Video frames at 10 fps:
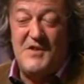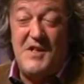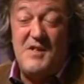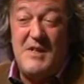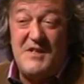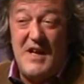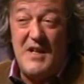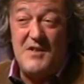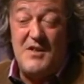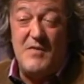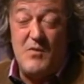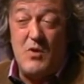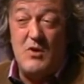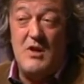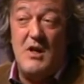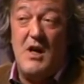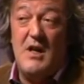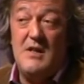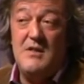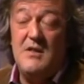sentimentality of the wrong
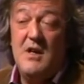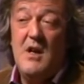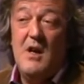kind,